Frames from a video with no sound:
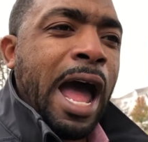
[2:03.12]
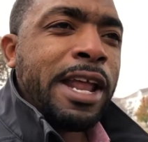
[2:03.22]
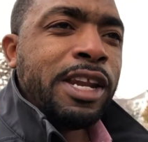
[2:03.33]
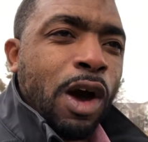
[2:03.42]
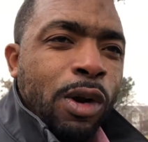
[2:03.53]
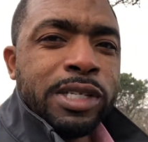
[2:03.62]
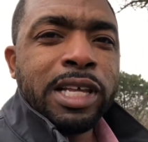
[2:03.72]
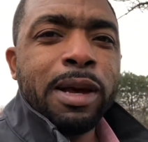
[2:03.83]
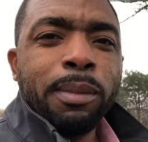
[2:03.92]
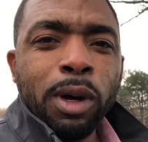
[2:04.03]
I noticed
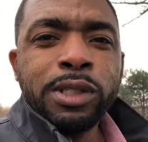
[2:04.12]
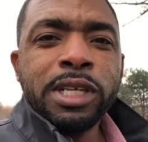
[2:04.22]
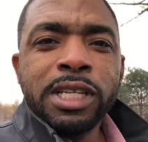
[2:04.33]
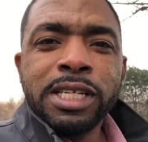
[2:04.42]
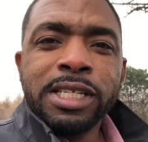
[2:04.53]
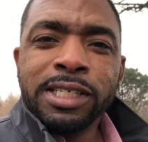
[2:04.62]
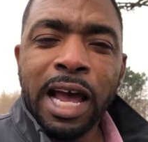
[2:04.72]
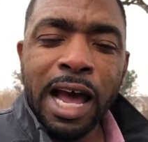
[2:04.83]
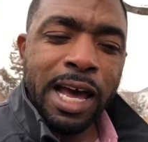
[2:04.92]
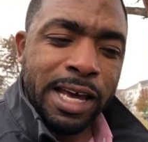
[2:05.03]
that most of the
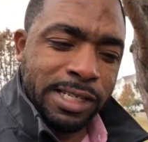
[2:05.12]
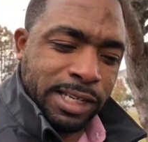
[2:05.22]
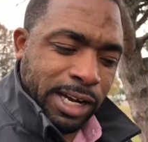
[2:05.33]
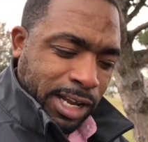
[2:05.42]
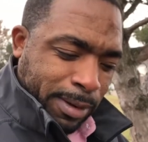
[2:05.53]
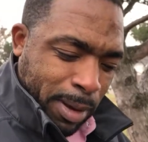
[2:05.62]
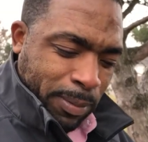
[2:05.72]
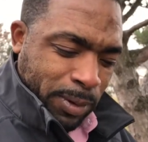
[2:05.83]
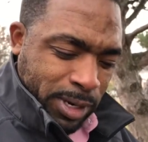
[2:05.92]
designs that I come up